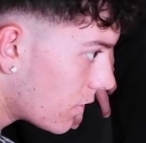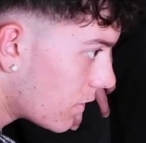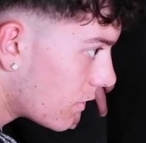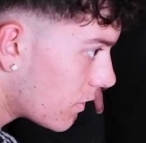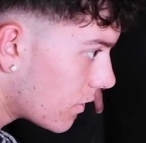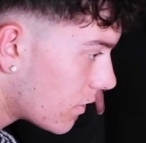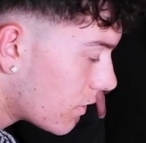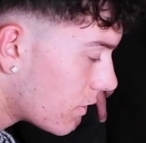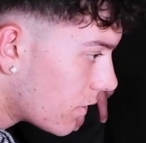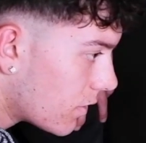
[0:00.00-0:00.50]
and
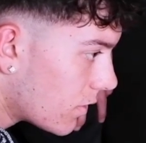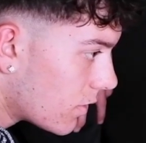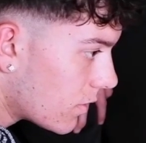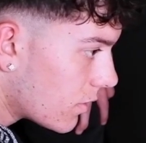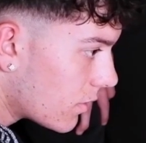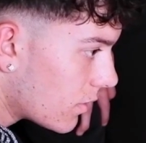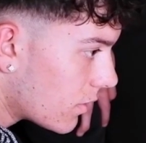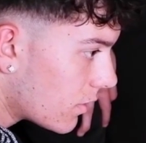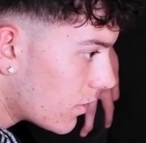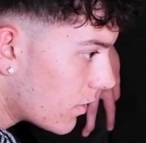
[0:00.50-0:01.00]
I
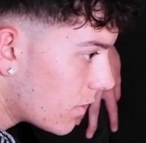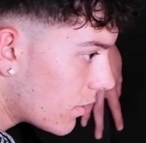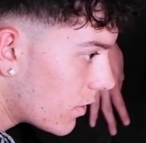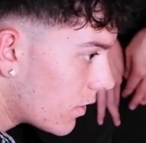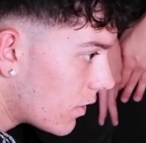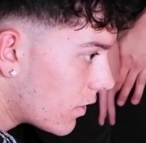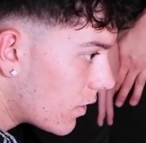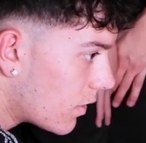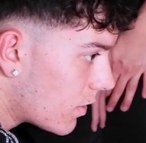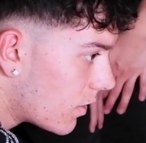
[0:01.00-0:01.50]
and
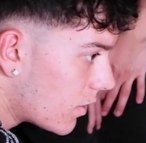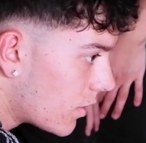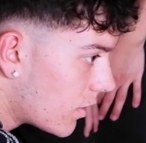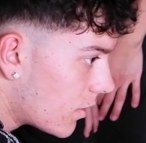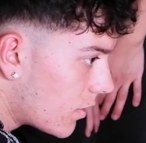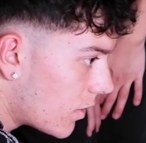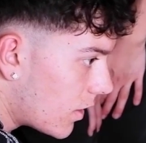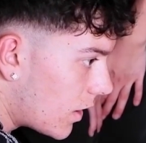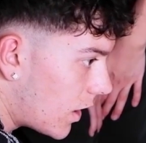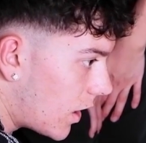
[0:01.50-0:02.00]
the
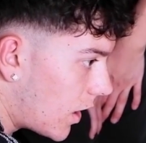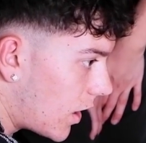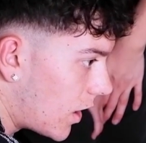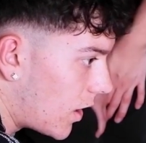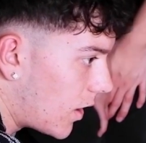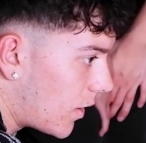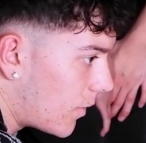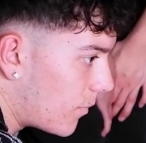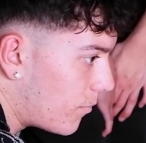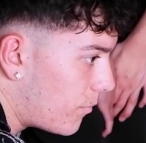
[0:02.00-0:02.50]
AD were
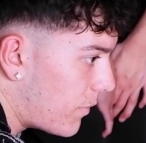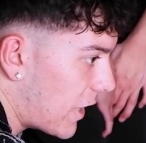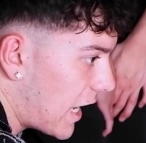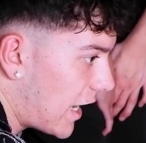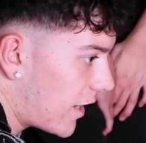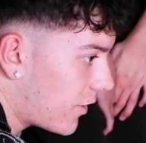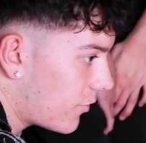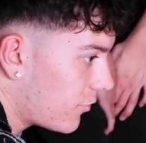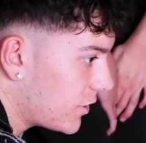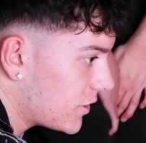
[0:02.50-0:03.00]

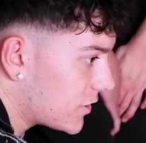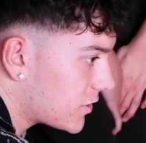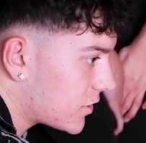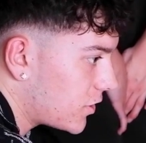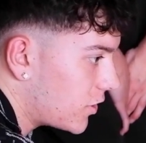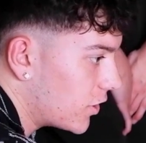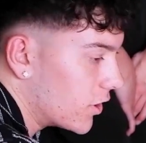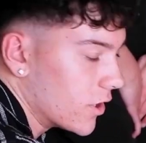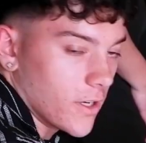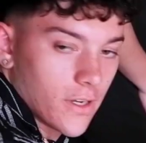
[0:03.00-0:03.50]

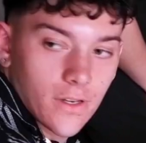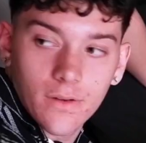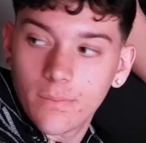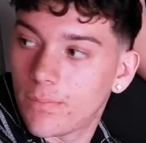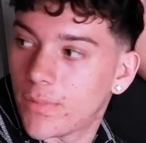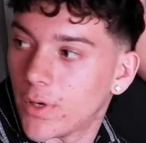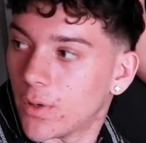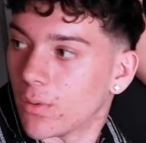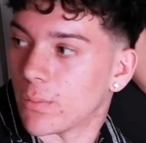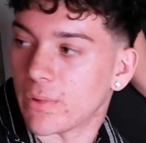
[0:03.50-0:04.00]
working on the
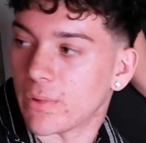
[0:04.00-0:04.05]
first